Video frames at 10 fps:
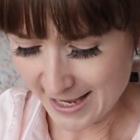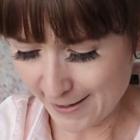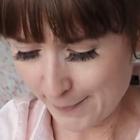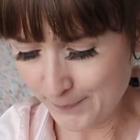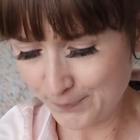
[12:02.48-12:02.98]

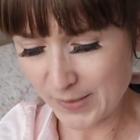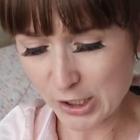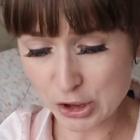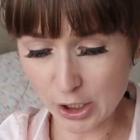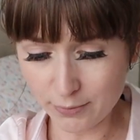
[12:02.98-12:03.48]

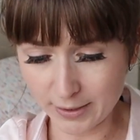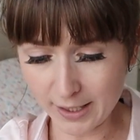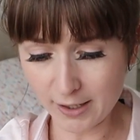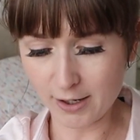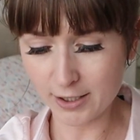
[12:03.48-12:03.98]
so
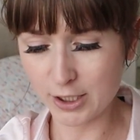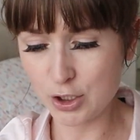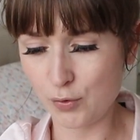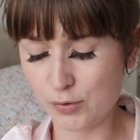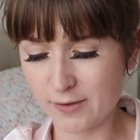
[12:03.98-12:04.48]
that I
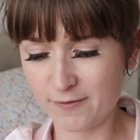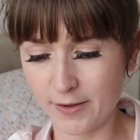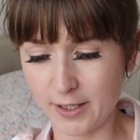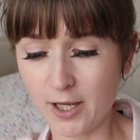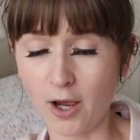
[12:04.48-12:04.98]
can use it for
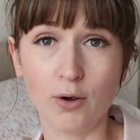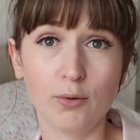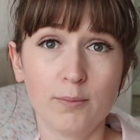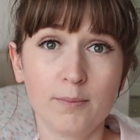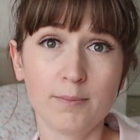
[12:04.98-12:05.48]
the
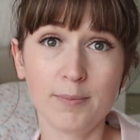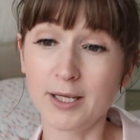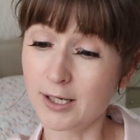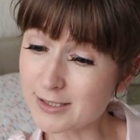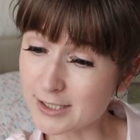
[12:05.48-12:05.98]
girl.
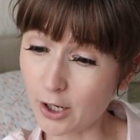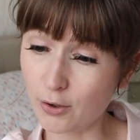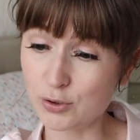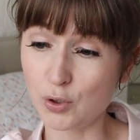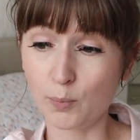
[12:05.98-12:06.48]
Because
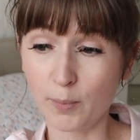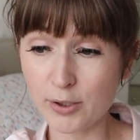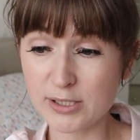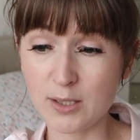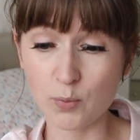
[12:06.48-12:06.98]
girls
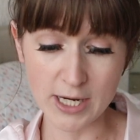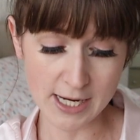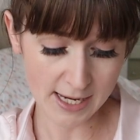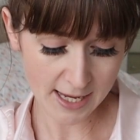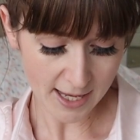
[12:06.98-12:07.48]
mostly
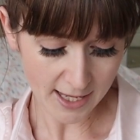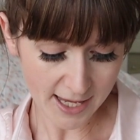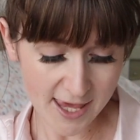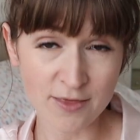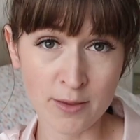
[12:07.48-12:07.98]
wee
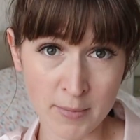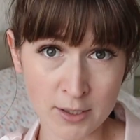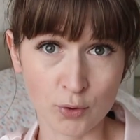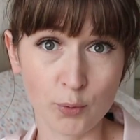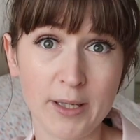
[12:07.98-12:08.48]
in the
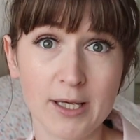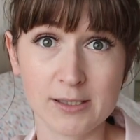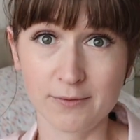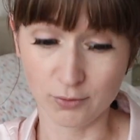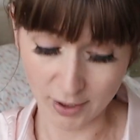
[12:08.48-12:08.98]
middle
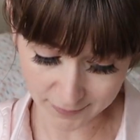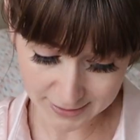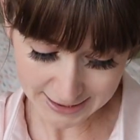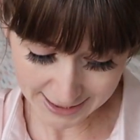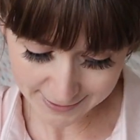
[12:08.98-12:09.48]
because of
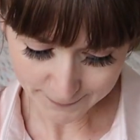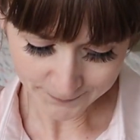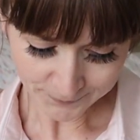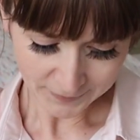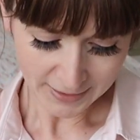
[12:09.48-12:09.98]
gravity,
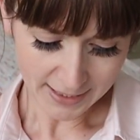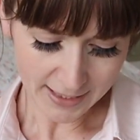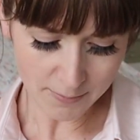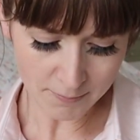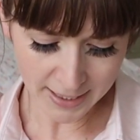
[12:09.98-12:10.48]

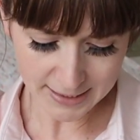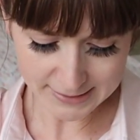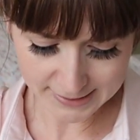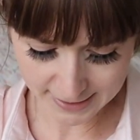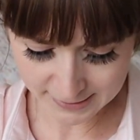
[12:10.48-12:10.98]
it makes
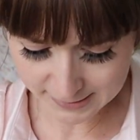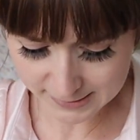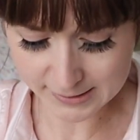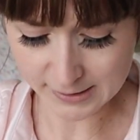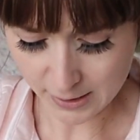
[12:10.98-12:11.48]

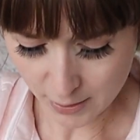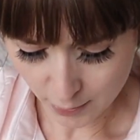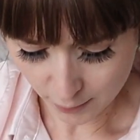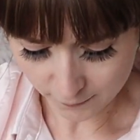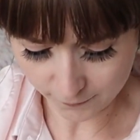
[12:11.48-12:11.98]
sense
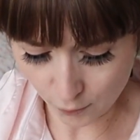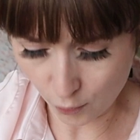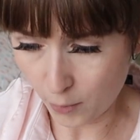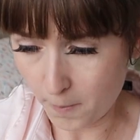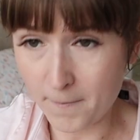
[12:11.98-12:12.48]

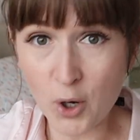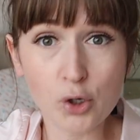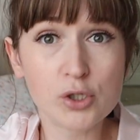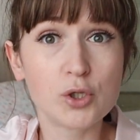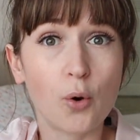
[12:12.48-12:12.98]
for
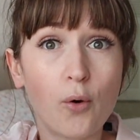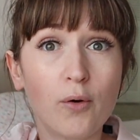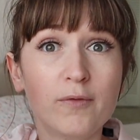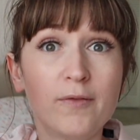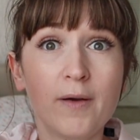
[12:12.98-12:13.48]
most
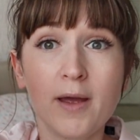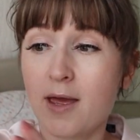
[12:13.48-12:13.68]
of